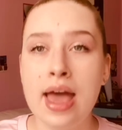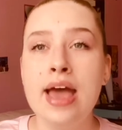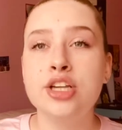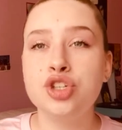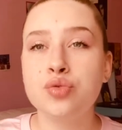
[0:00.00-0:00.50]

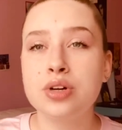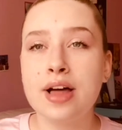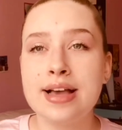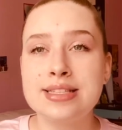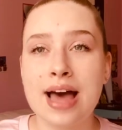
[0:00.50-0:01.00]
Do you
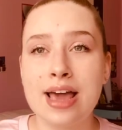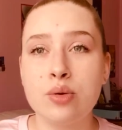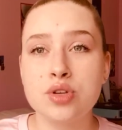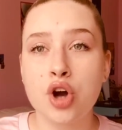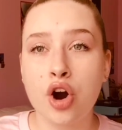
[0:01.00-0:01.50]
realize that it was
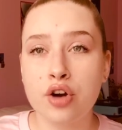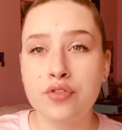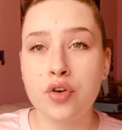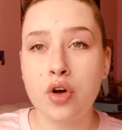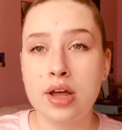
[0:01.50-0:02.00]

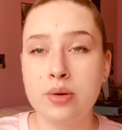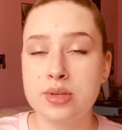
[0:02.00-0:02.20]
hurtful and it was